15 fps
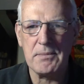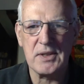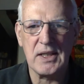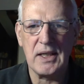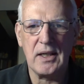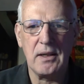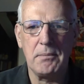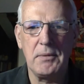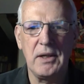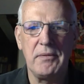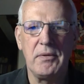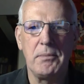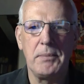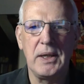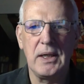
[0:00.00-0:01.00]
they can
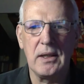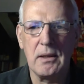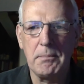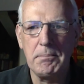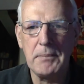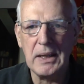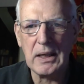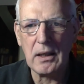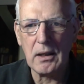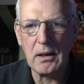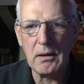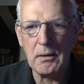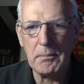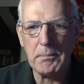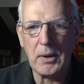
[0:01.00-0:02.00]
even be in the
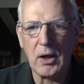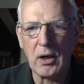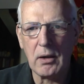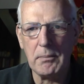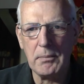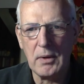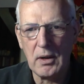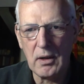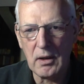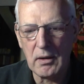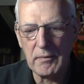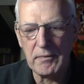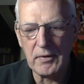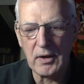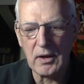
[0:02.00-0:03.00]
middle, the bottom
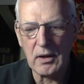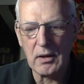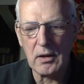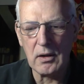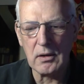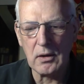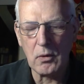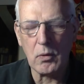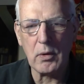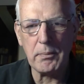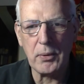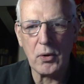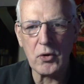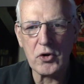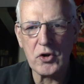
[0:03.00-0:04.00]
of a lower
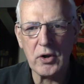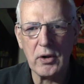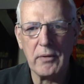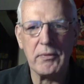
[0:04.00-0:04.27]
portion of the